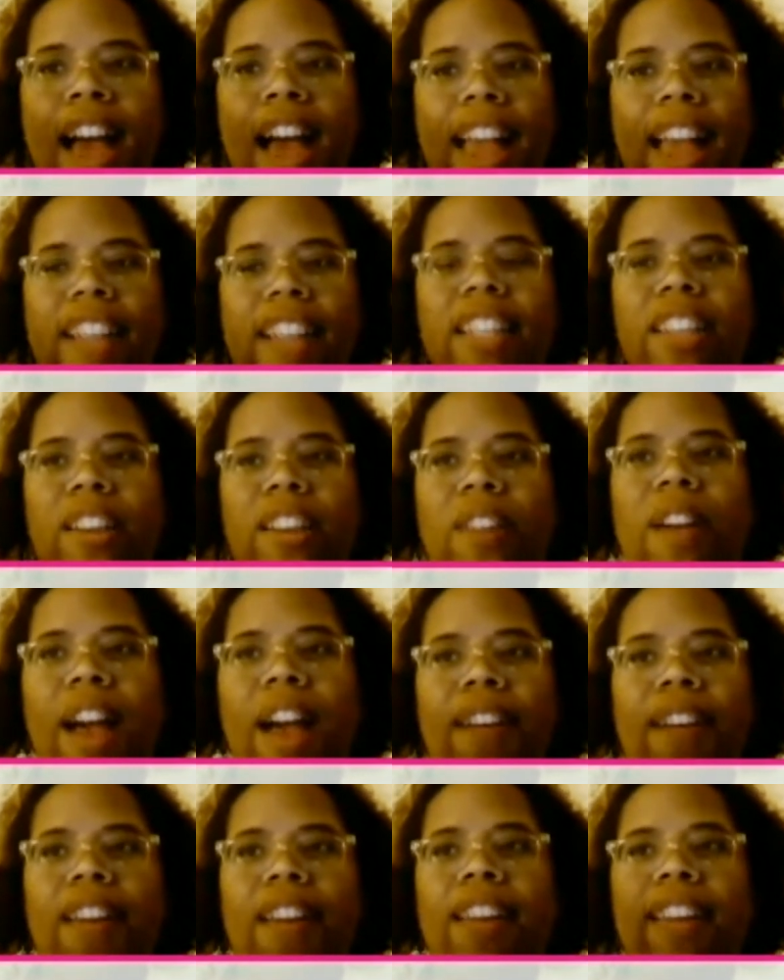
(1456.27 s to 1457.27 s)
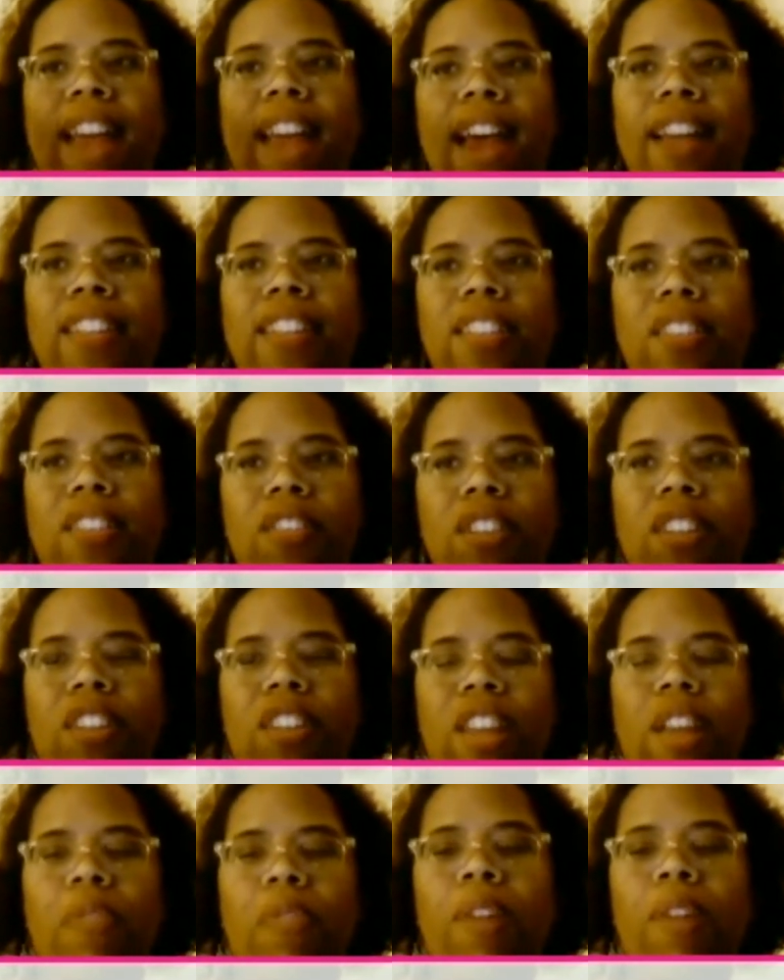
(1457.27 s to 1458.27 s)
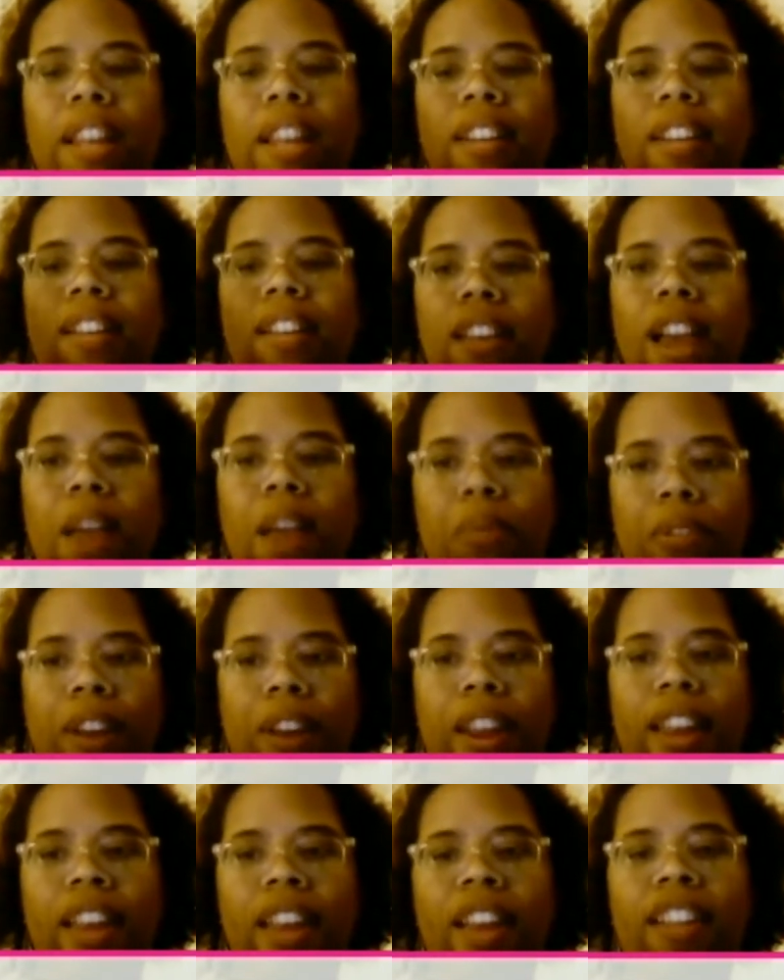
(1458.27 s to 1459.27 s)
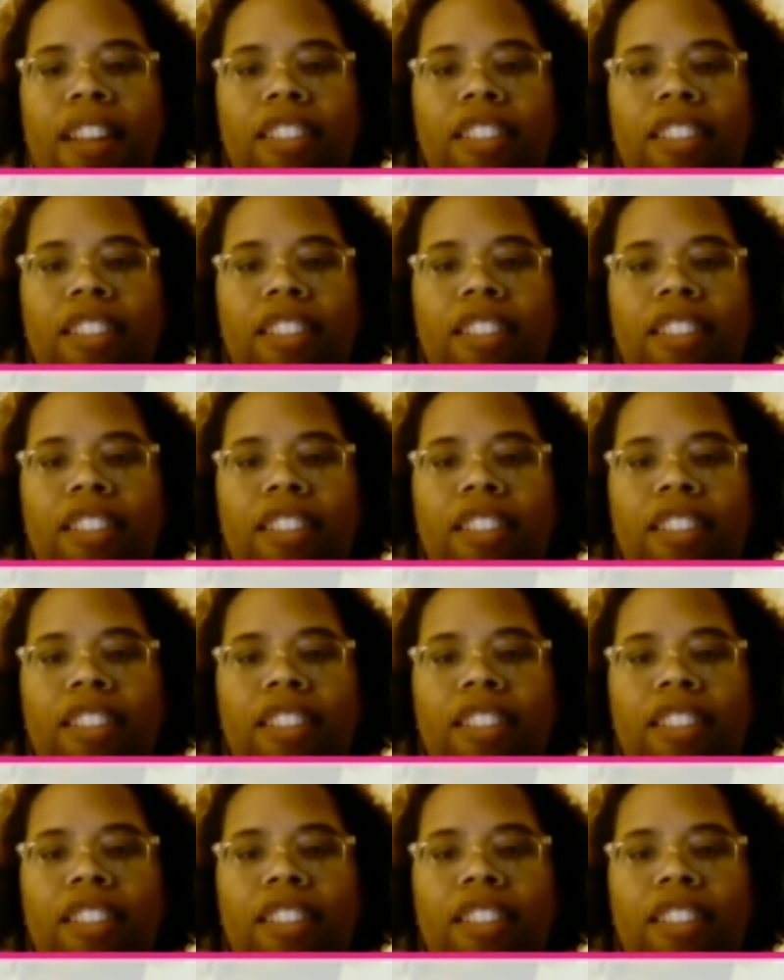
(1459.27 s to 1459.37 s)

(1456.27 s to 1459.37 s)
I had to go out and ask them to do that, and we had to collaborate.